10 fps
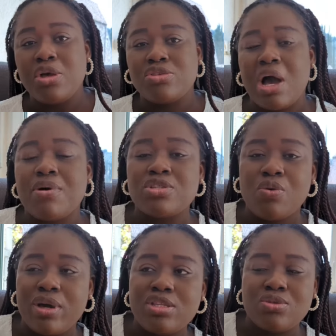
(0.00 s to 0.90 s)
So I was
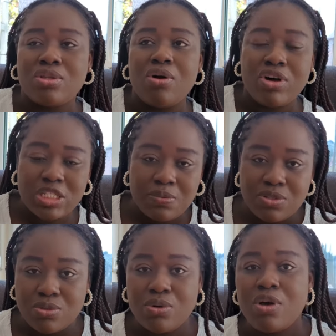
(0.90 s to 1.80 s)
going to the
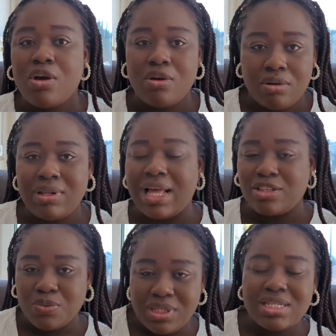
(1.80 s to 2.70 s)
hospital
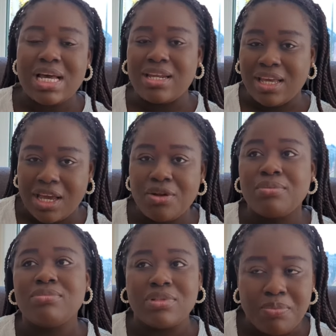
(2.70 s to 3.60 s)
like doing this
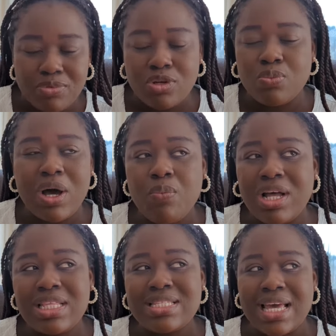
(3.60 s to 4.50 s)
Anerkennung. So
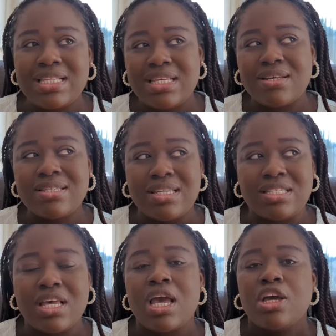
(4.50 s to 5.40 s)
what this entails
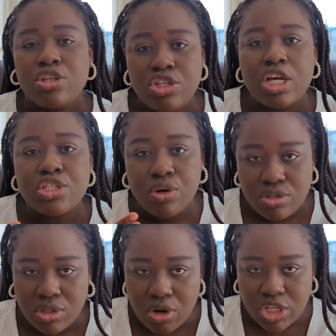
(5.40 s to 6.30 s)
is you just go
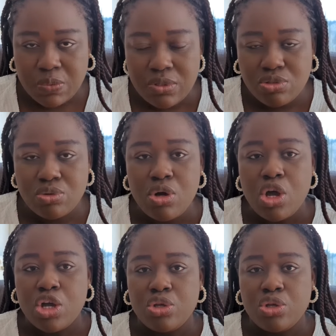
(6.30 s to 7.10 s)
to the hospital.